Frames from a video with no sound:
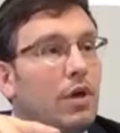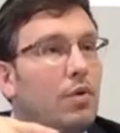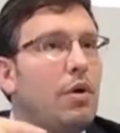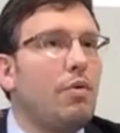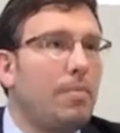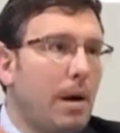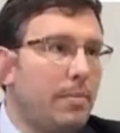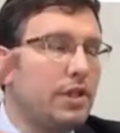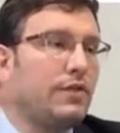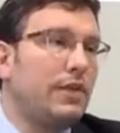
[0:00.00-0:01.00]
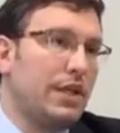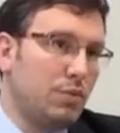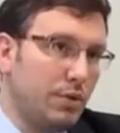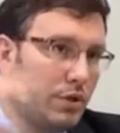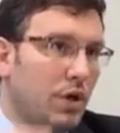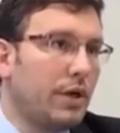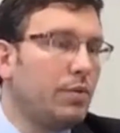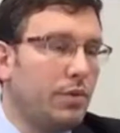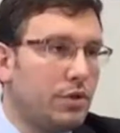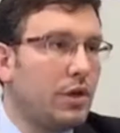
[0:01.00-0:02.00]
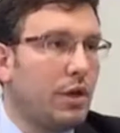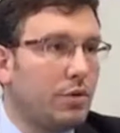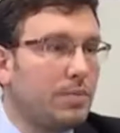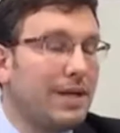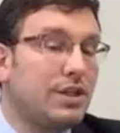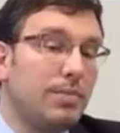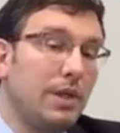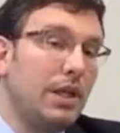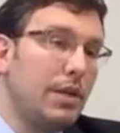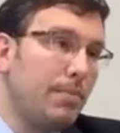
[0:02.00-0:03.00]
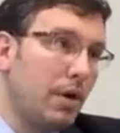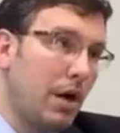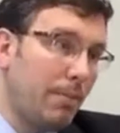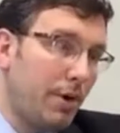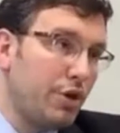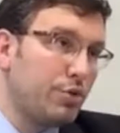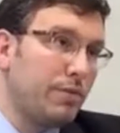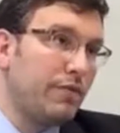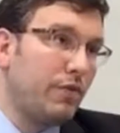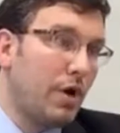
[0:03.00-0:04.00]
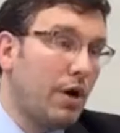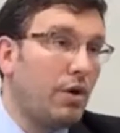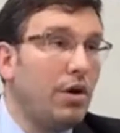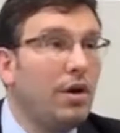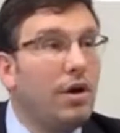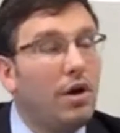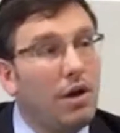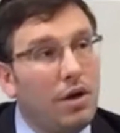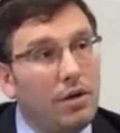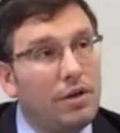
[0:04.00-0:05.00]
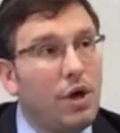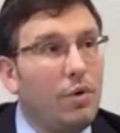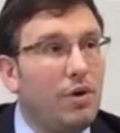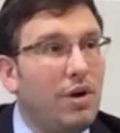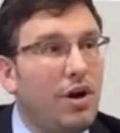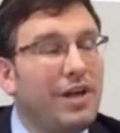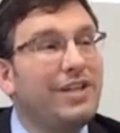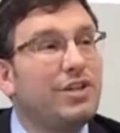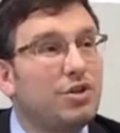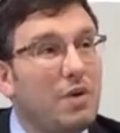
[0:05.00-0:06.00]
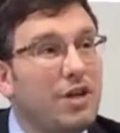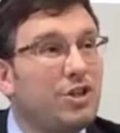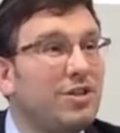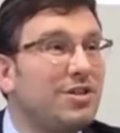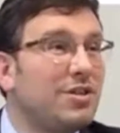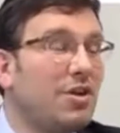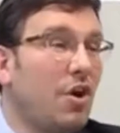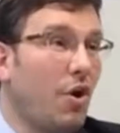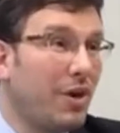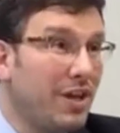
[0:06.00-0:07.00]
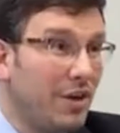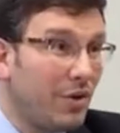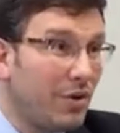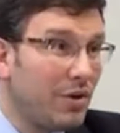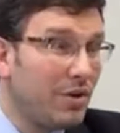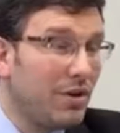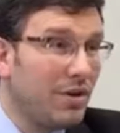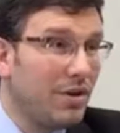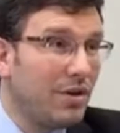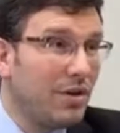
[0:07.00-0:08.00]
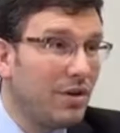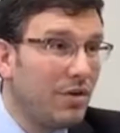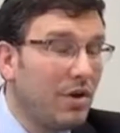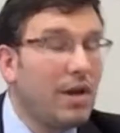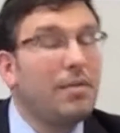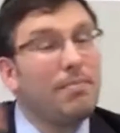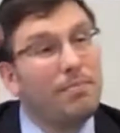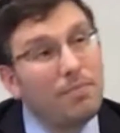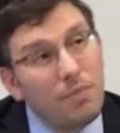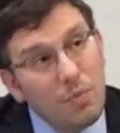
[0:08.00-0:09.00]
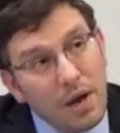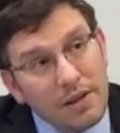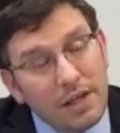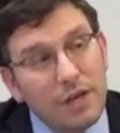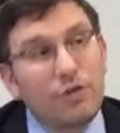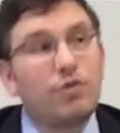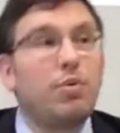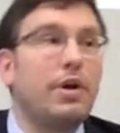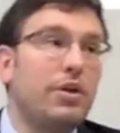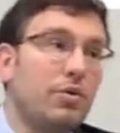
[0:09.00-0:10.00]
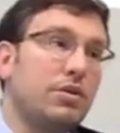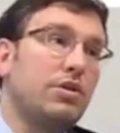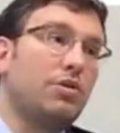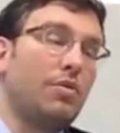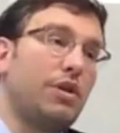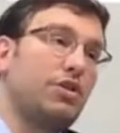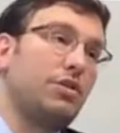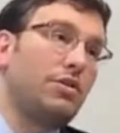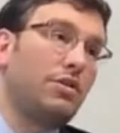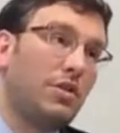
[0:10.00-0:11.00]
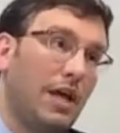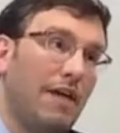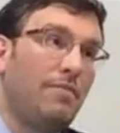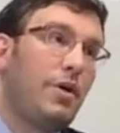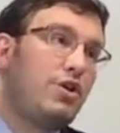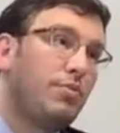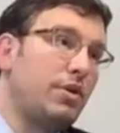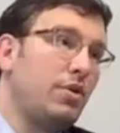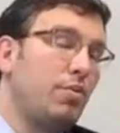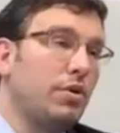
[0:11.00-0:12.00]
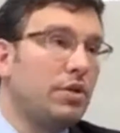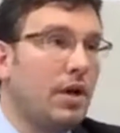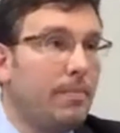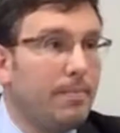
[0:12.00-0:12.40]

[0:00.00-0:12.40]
When we're bar mitzvah, that's when we start to take responsibility, but our punishments for our, indiscretions are here, right? At the age of 20, those indiscretions have punishment in the world to come.